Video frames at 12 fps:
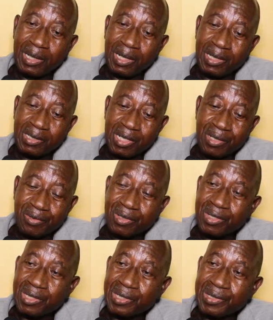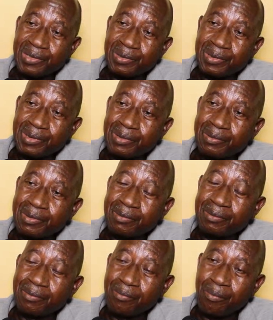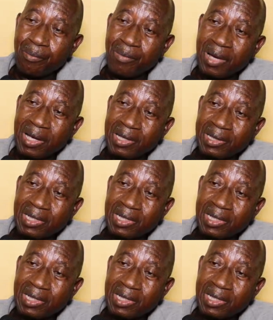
The license was issued by